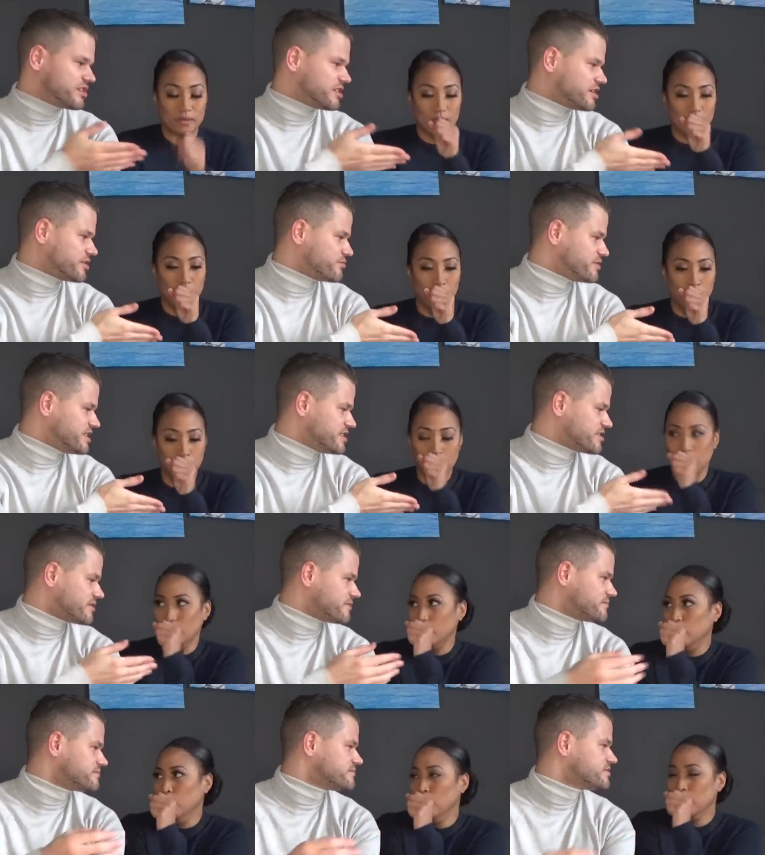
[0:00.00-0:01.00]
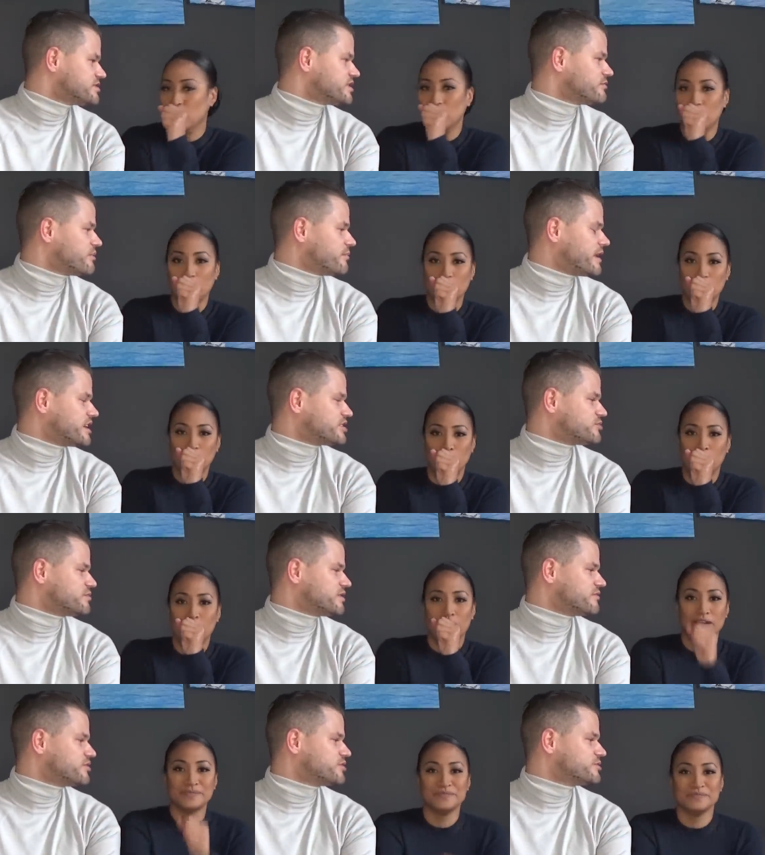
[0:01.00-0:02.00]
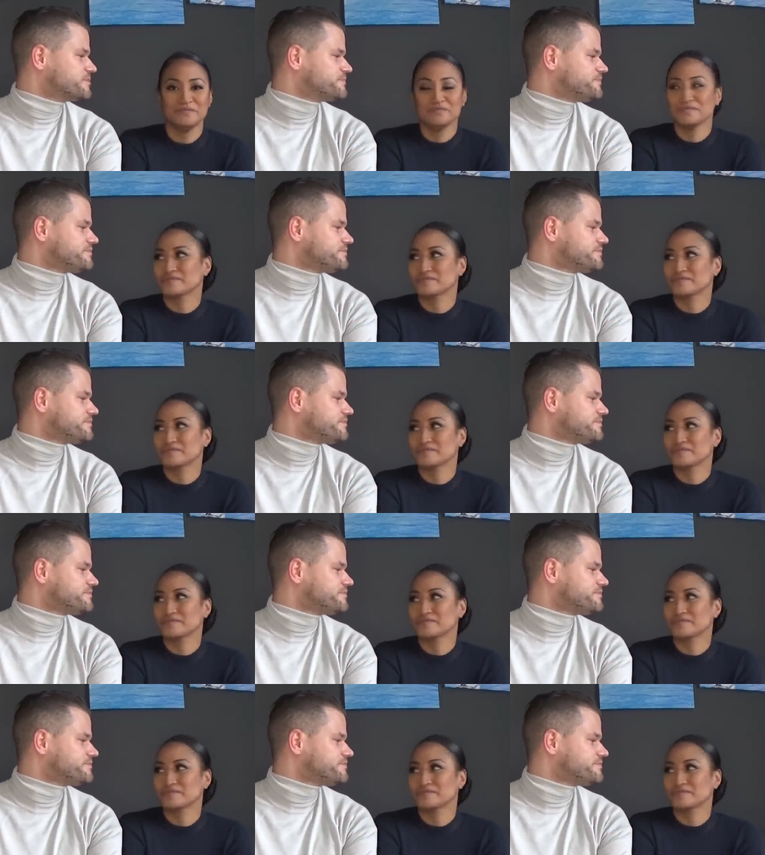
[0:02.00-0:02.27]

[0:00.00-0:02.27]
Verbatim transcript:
Speaker 1: Another reason she reminds me of you.